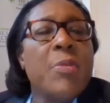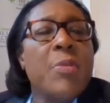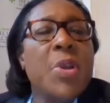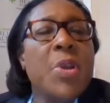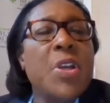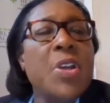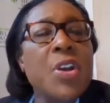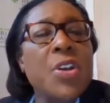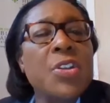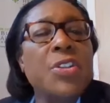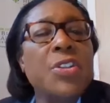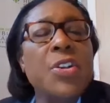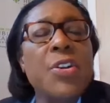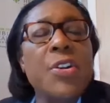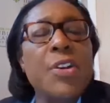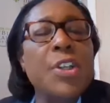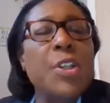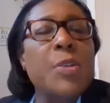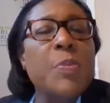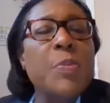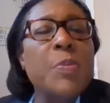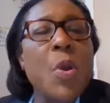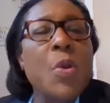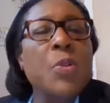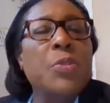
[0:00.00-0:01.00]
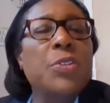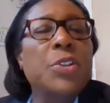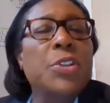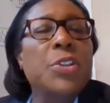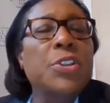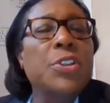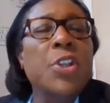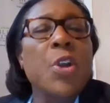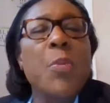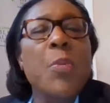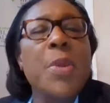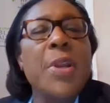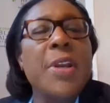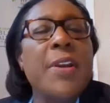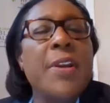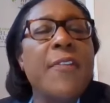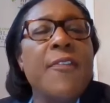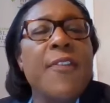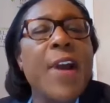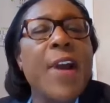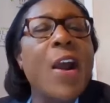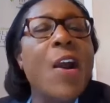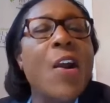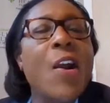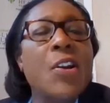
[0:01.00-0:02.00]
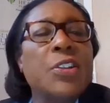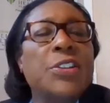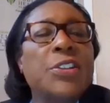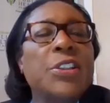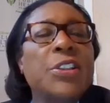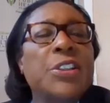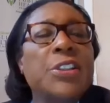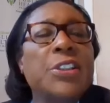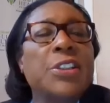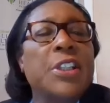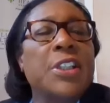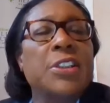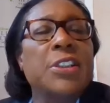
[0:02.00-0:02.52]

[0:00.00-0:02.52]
because they're exposed to so many viruses